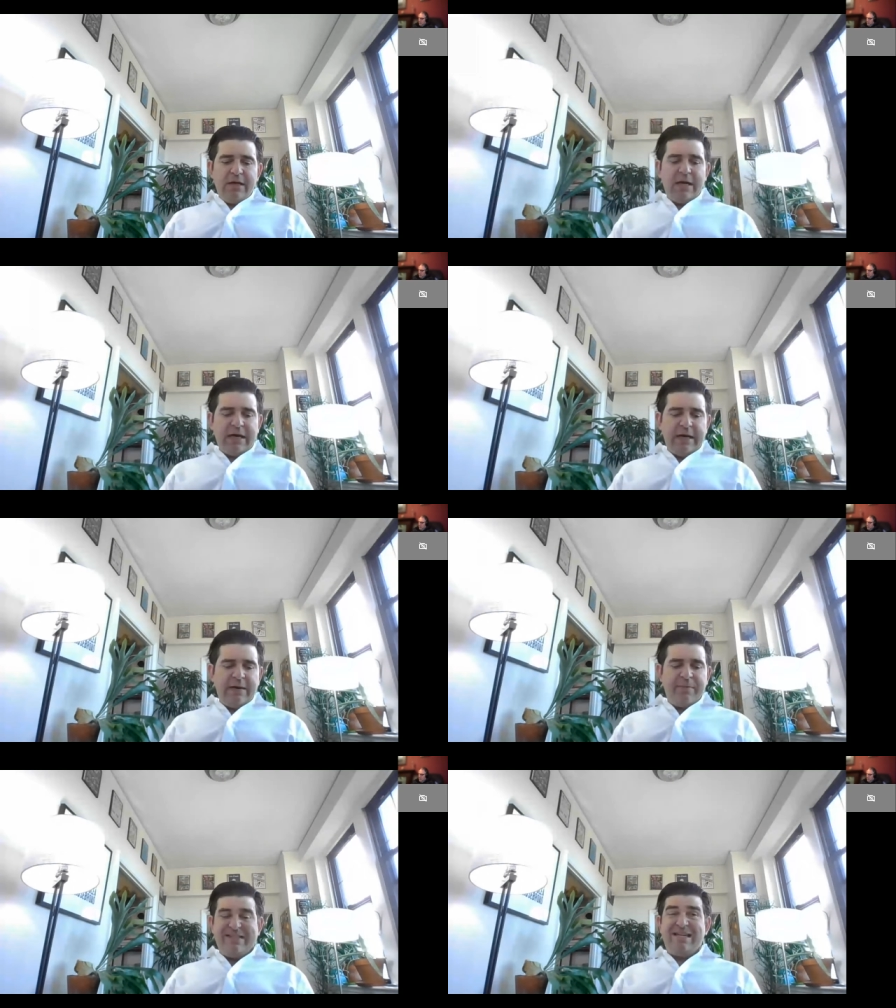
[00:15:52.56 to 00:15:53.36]

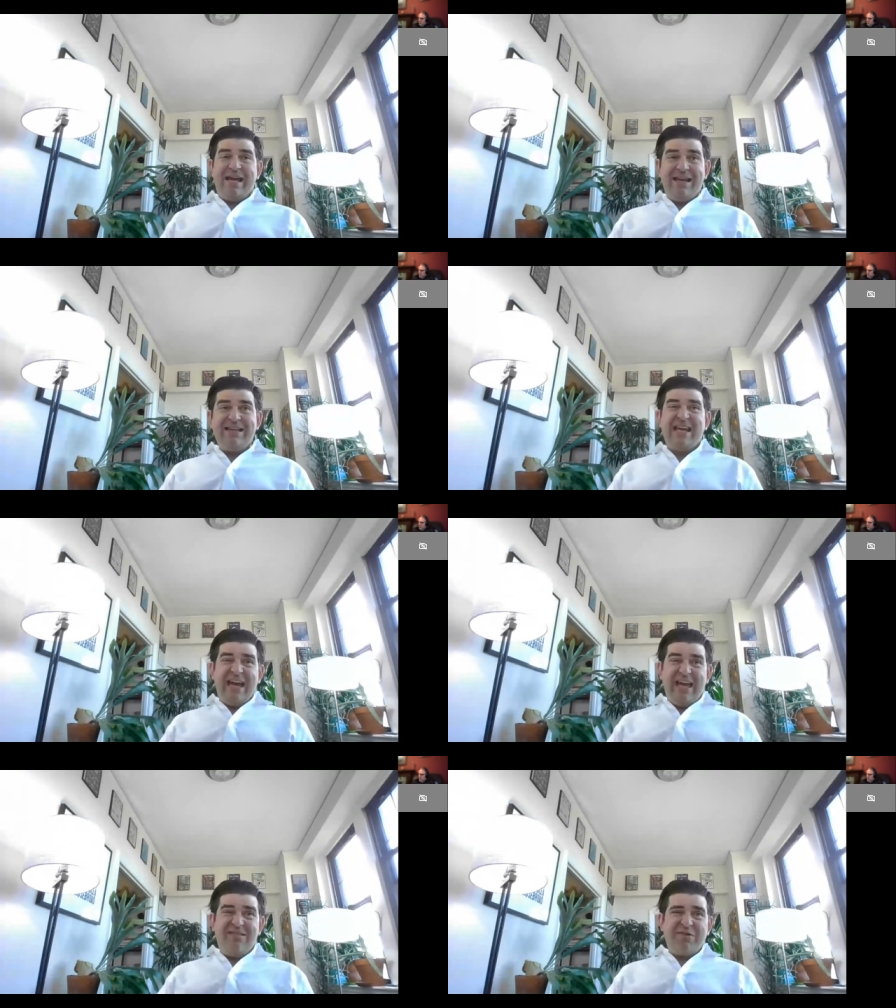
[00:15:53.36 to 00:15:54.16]
Uh, but day to
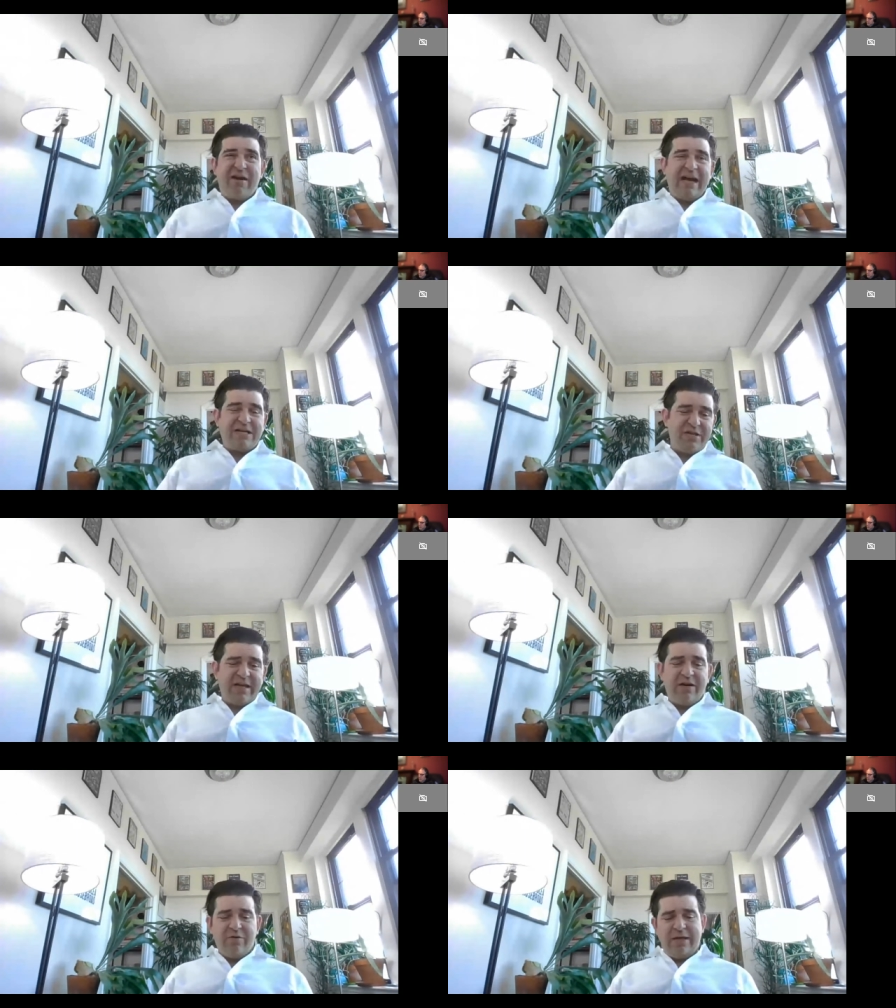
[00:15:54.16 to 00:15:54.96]
day, when you're actually
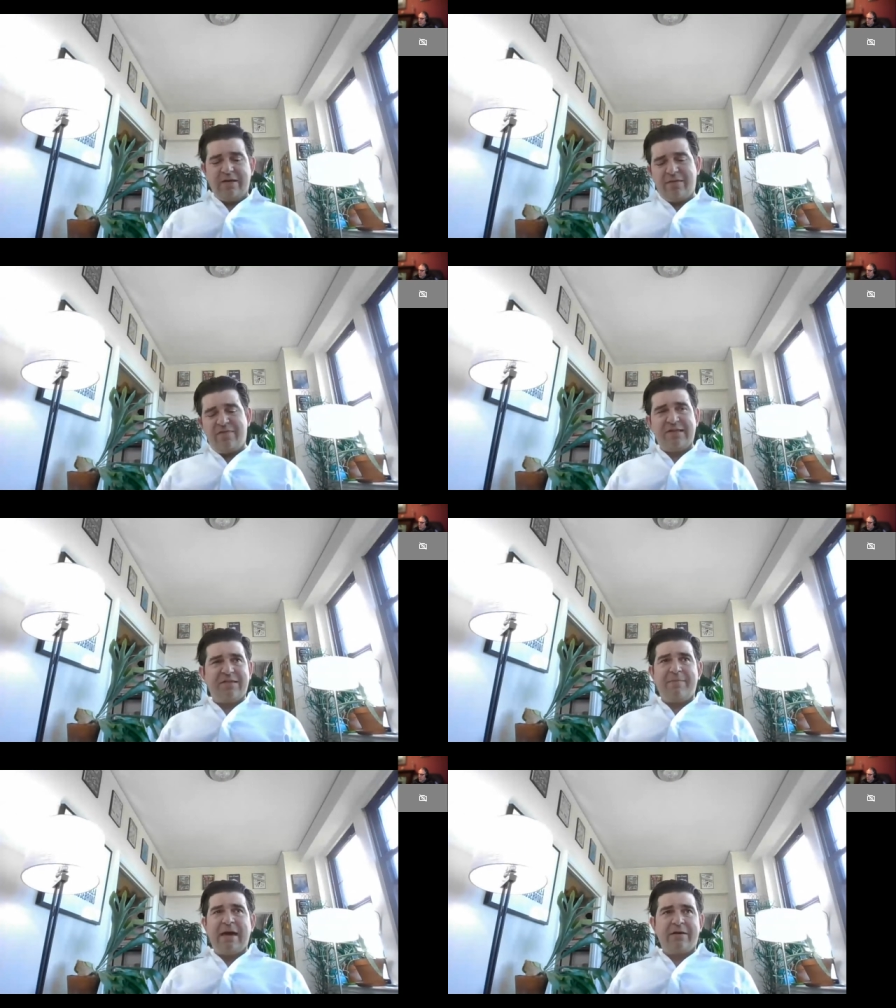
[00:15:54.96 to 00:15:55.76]
coding, the thing
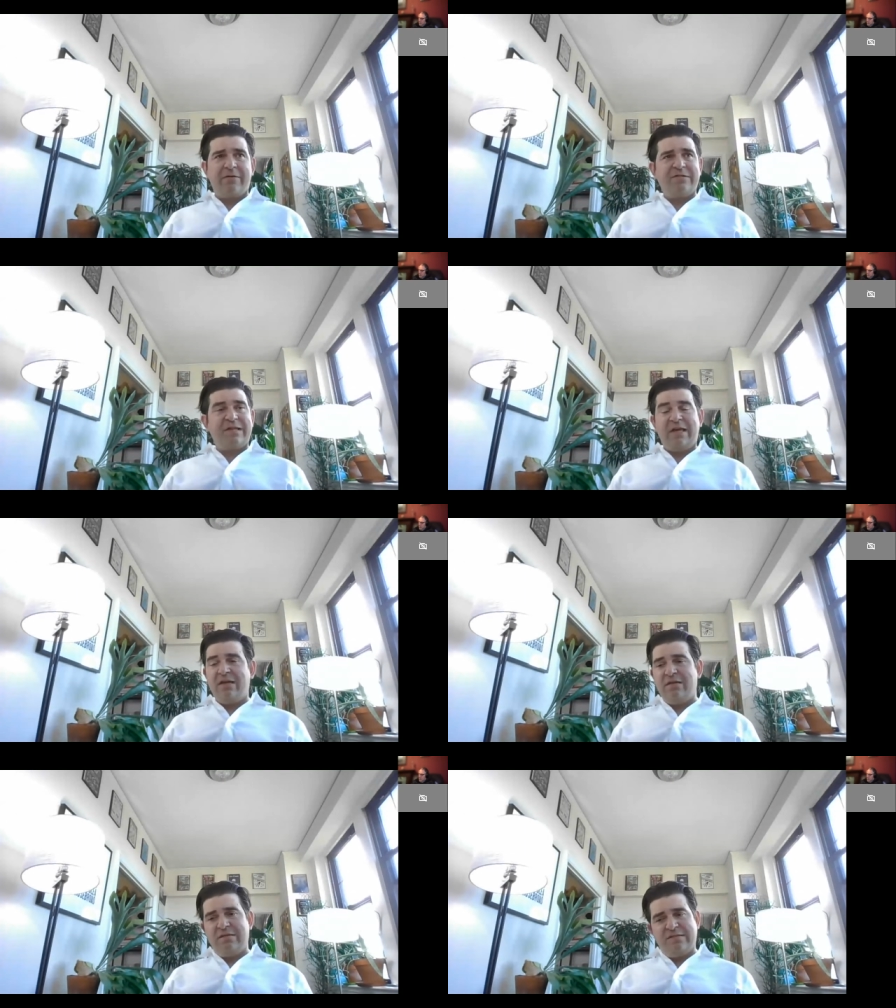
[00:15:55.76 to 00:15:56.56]
that matters
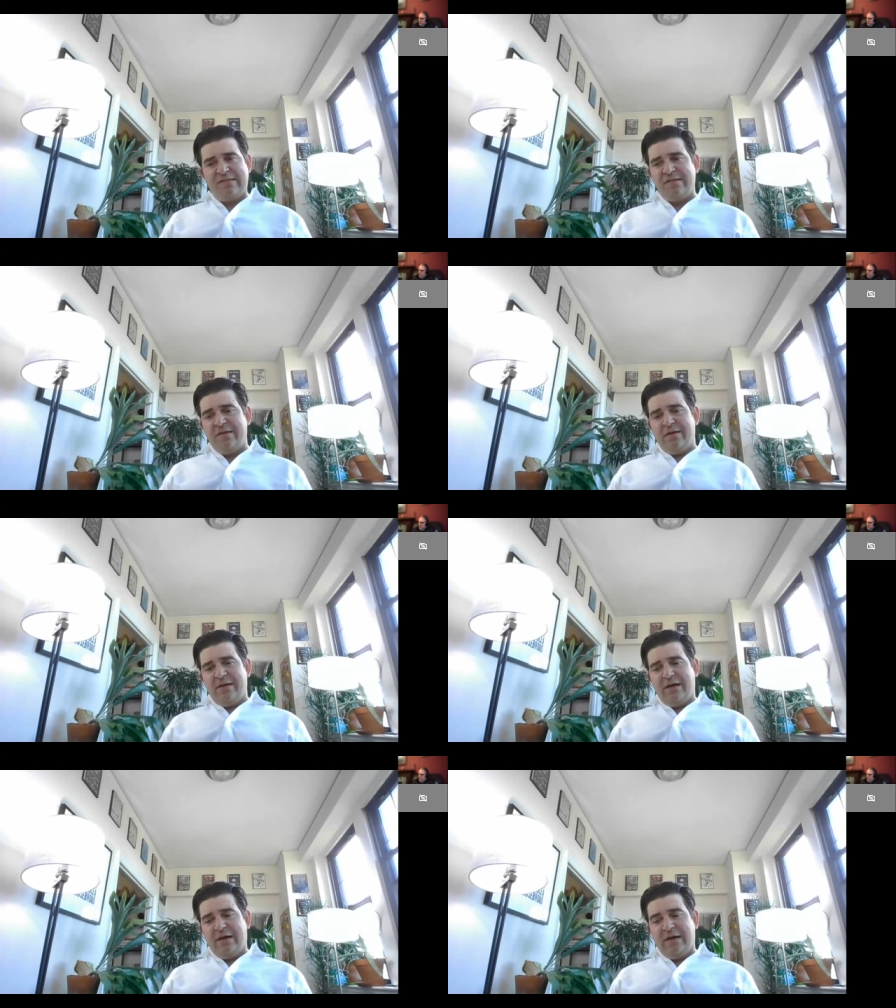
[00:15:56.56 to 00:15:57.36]
is
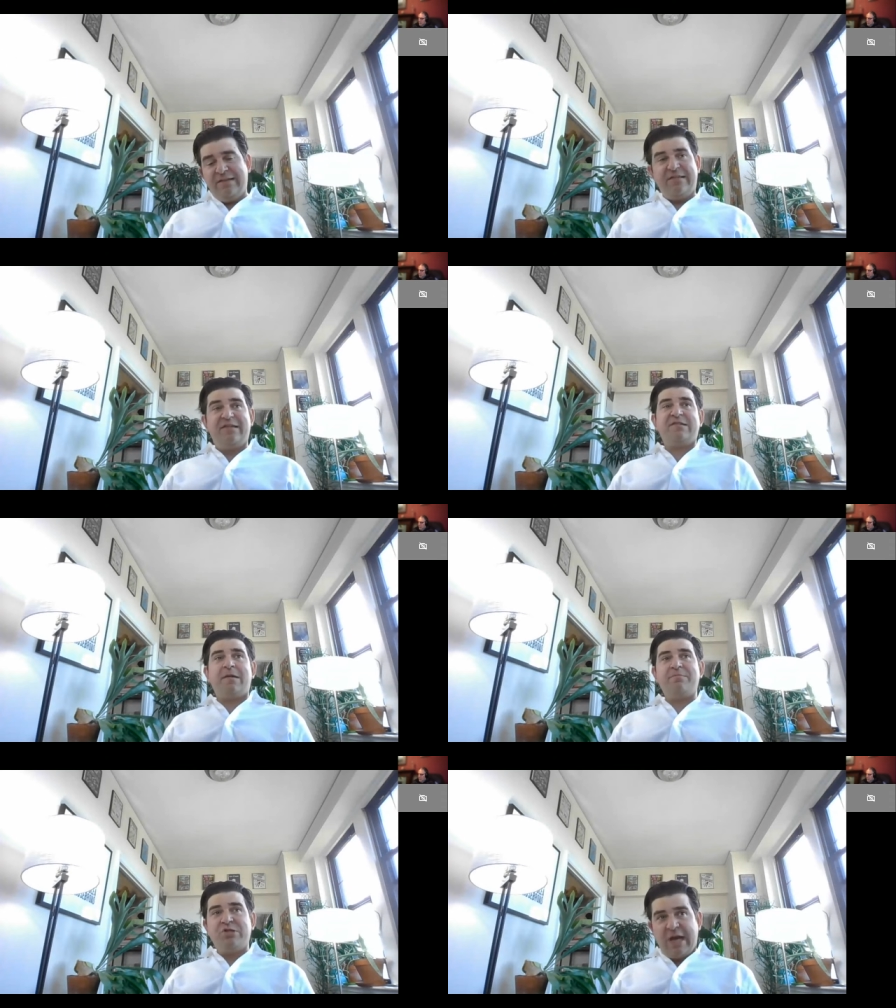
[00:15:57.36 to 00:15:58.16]
uh, is the
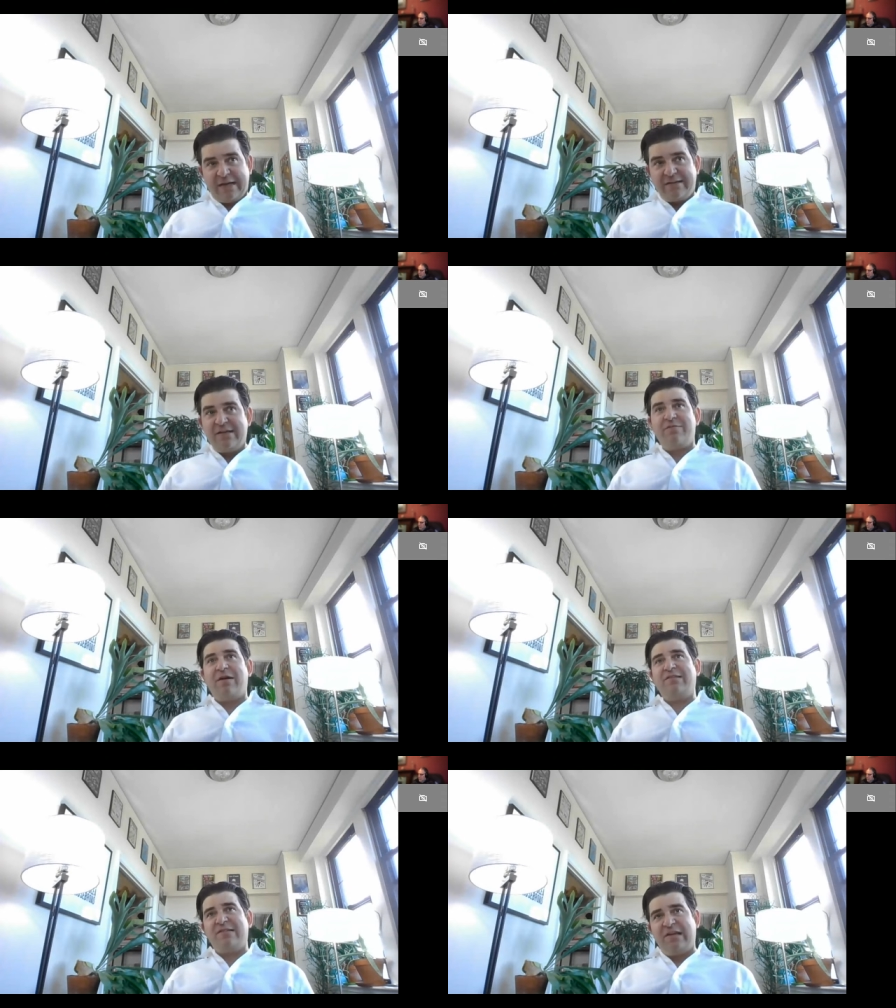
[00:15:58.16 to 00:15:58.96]
subjective
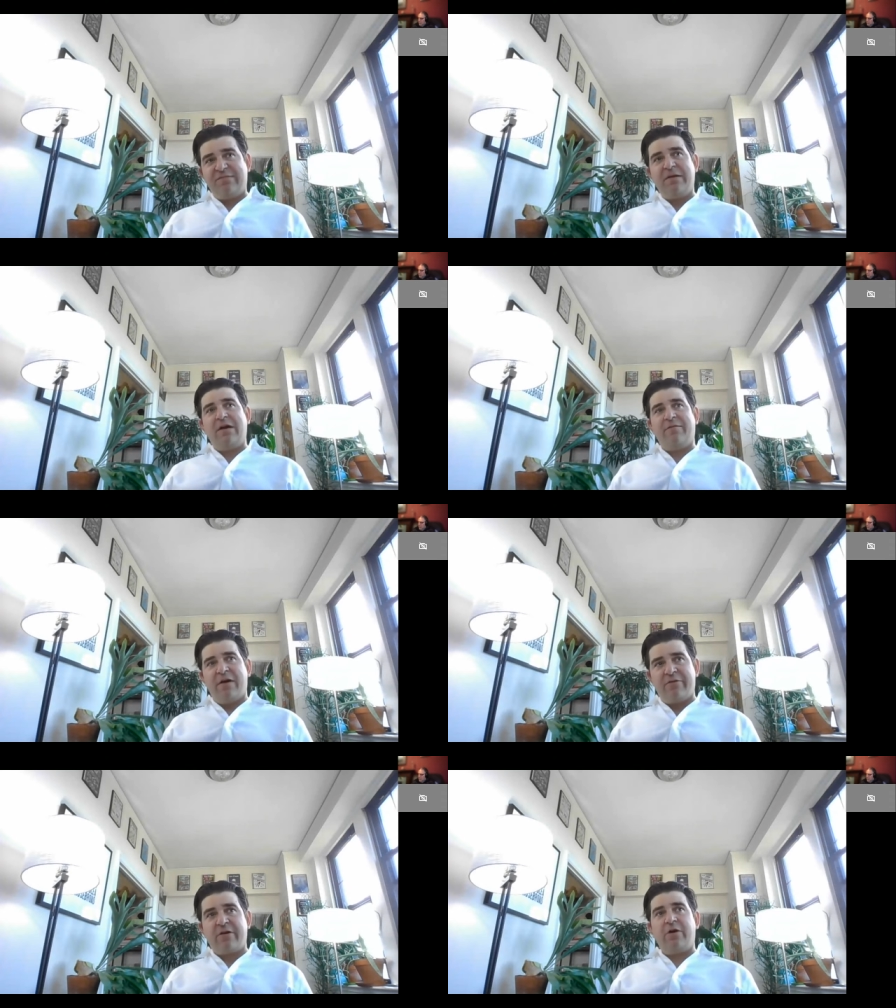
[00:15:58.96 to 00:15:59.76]
assessment of
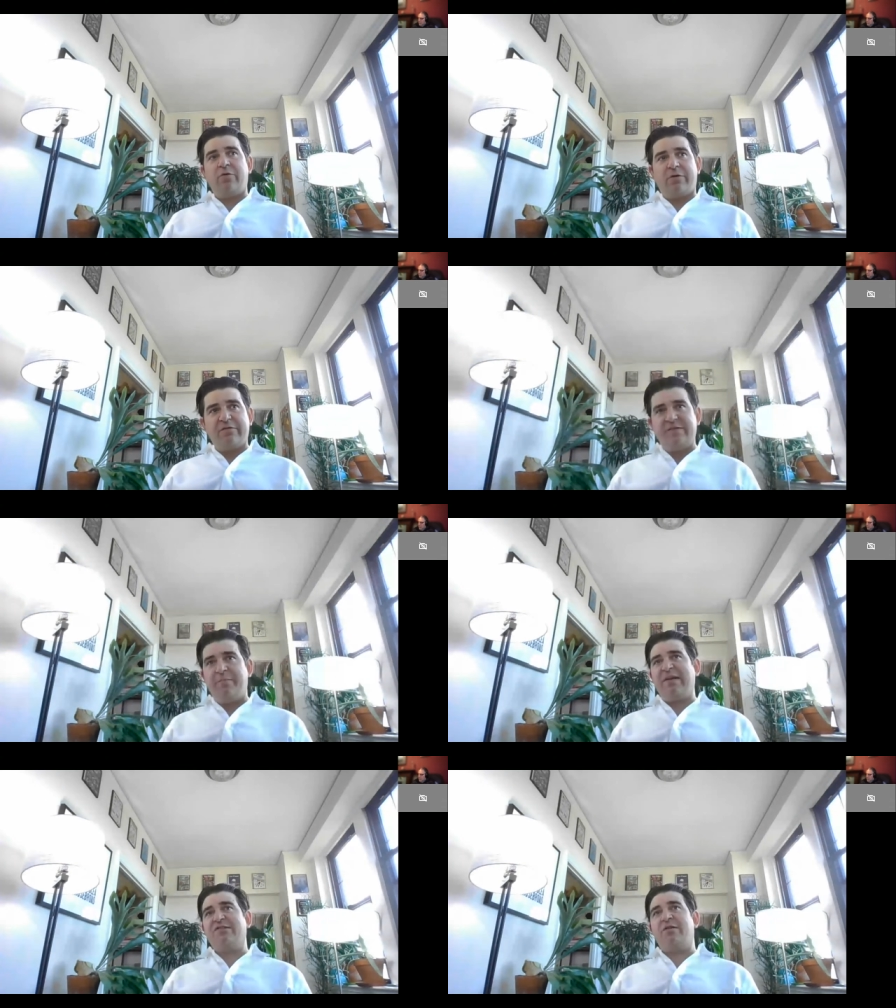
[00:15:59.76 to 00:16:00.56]
other coders
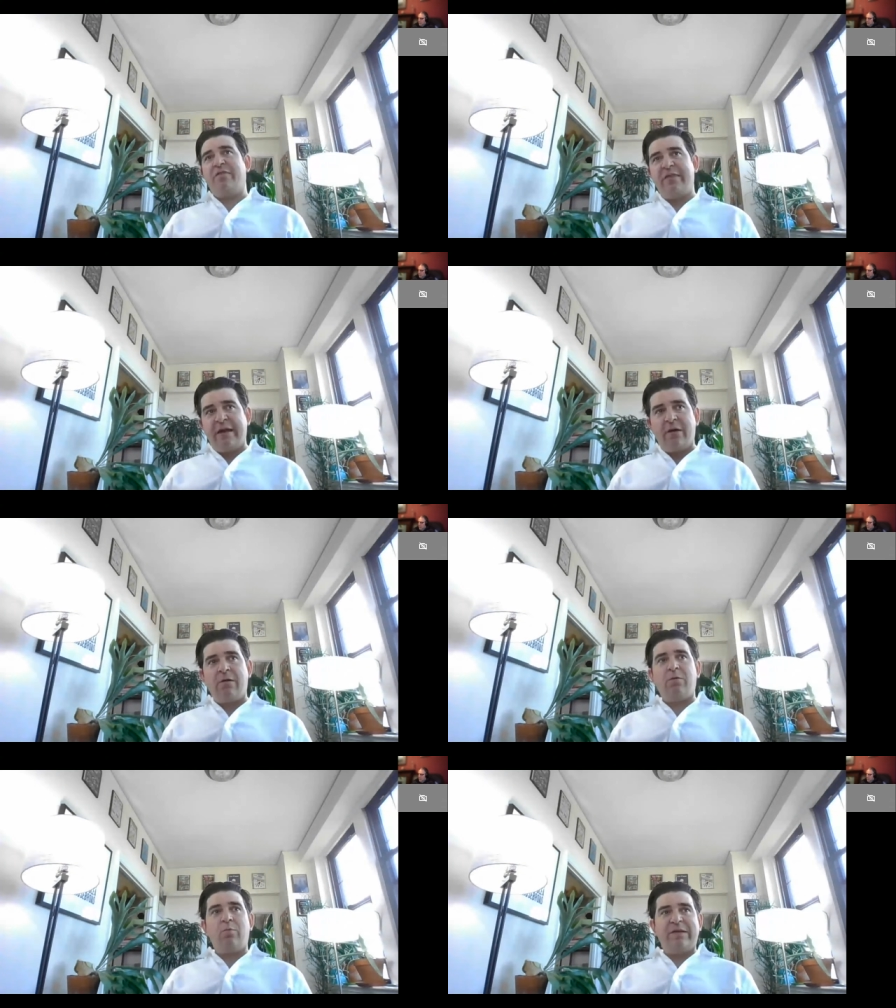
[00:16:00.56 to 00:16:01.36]
based on
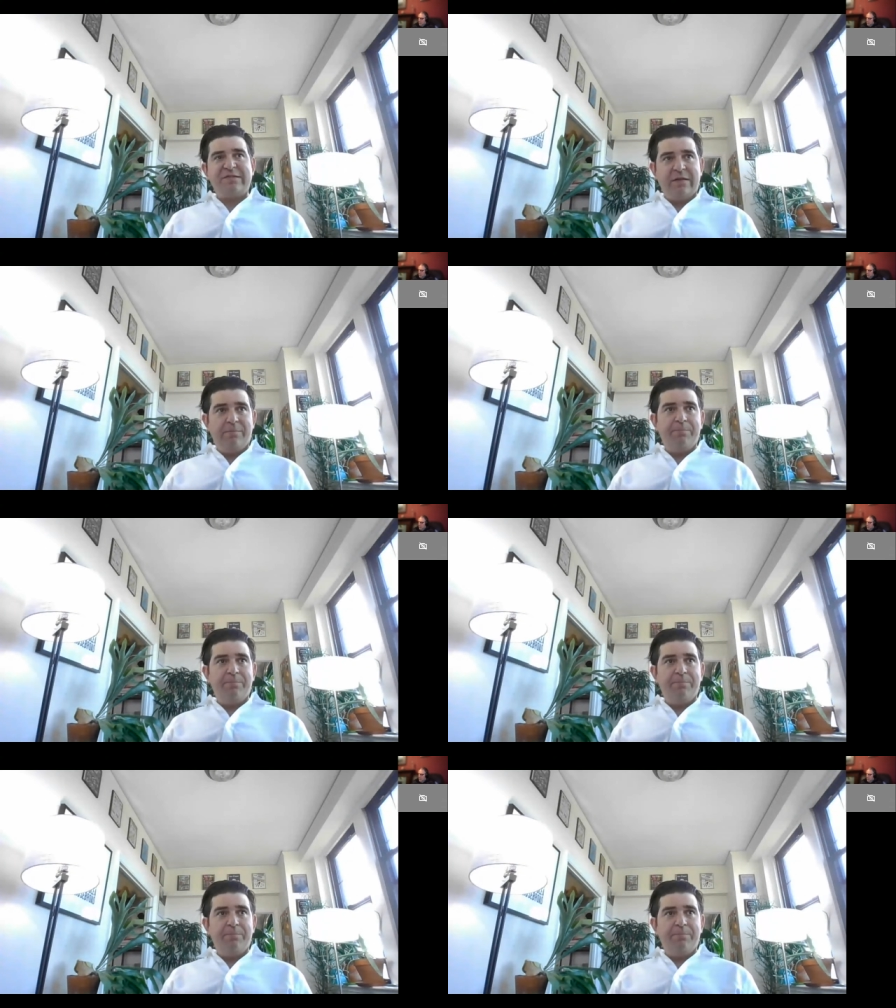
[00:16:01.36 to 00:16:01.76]
their wisdom,